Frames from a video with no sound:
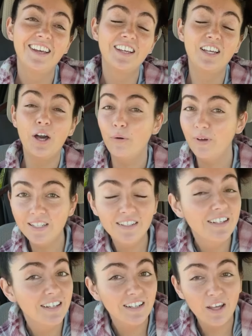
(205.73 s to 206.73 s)
go
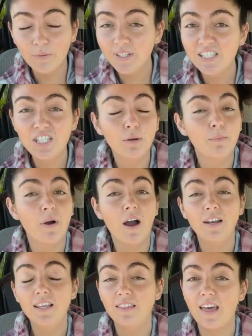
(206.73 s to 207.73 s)
in go into your
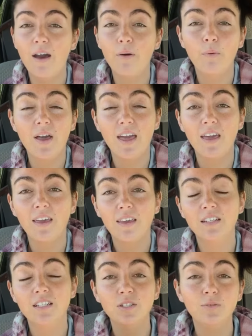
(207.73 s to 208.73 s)
body that way
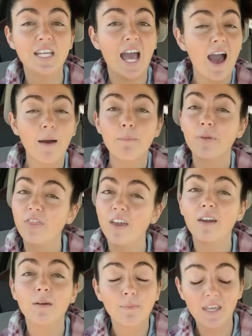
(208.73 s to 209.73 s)
and do tap
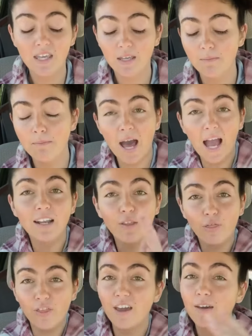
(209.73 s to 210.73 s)
therapy and pita
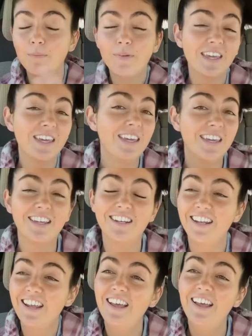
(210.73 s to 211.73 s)
therapy
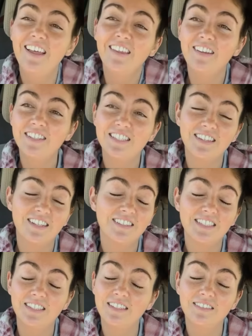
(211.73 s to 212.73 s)
and there's
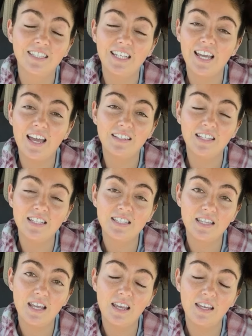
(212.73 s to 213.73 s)
there's literally endless
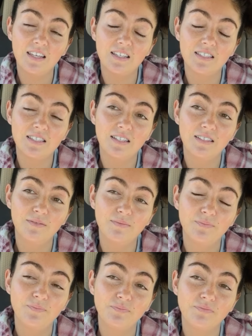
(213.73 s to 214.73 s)
things
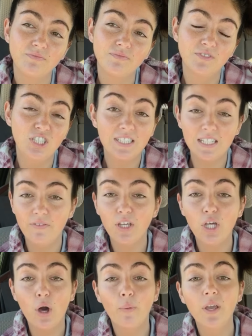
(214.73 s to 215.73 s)
and just
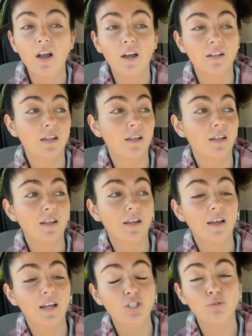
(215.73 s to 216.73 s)
even going on a,
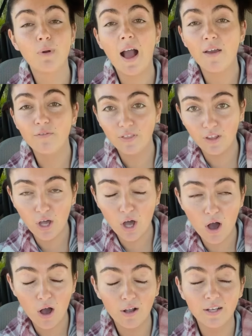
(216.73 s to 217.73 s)
a drive in the
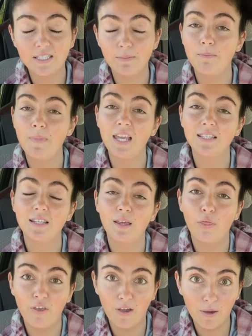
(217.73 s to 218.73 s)
car is amazing
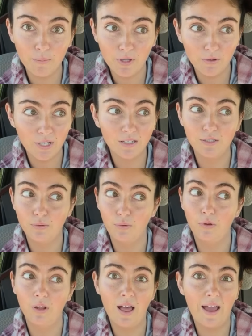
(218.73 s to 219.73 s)
therapeutic
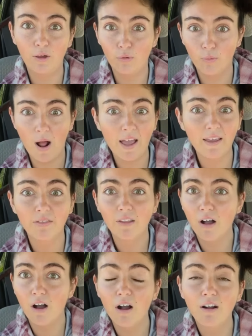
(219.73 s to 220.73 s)
tool. I cry in the
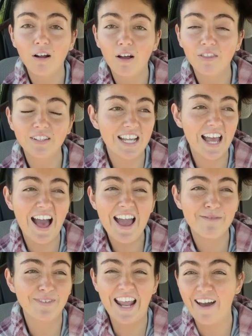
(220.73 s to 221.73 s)
car all the
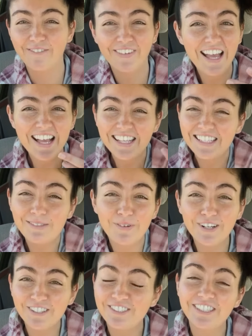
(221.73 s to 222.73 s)
time and have
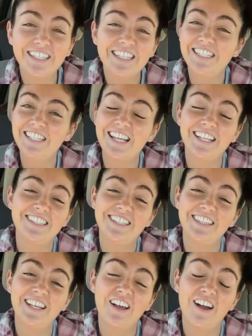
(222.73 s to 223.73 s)
spiritual insights
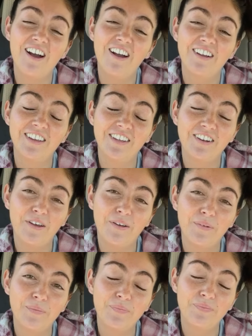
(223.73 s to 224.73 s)
in the car, you
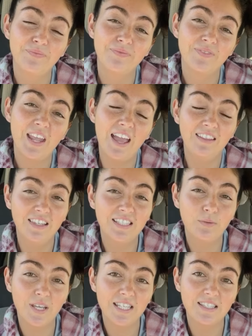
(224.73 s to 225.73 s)
know,
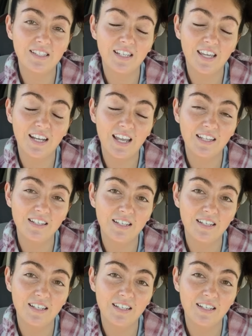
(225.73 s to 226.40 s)
endless ways to connect